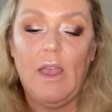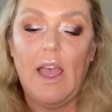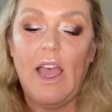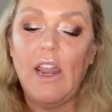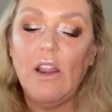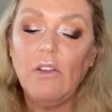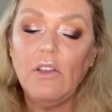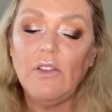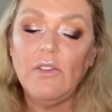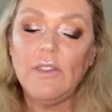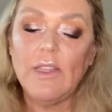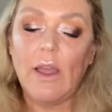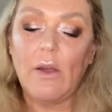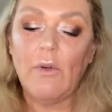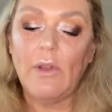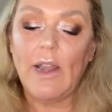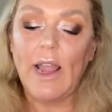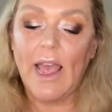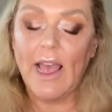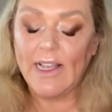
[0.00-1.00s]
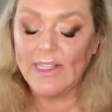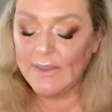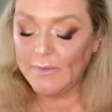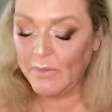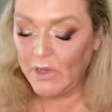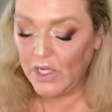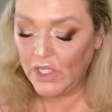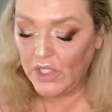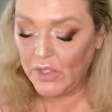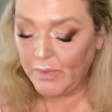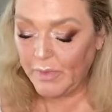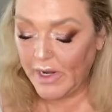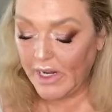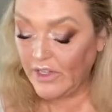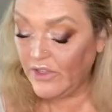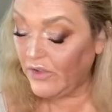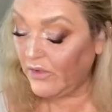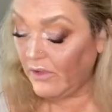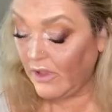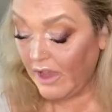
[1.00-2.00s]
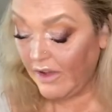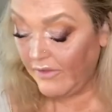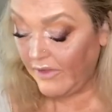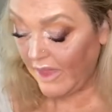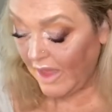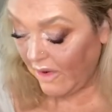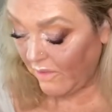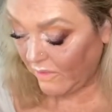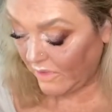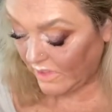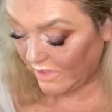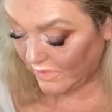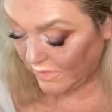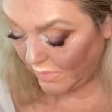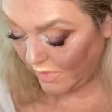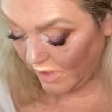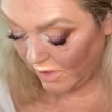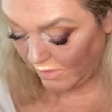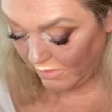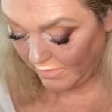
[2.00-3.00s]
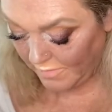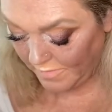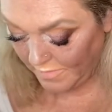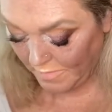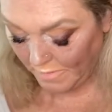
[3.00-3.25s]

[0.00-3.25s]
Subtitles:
I don't use that one as much, but I do love that one as well.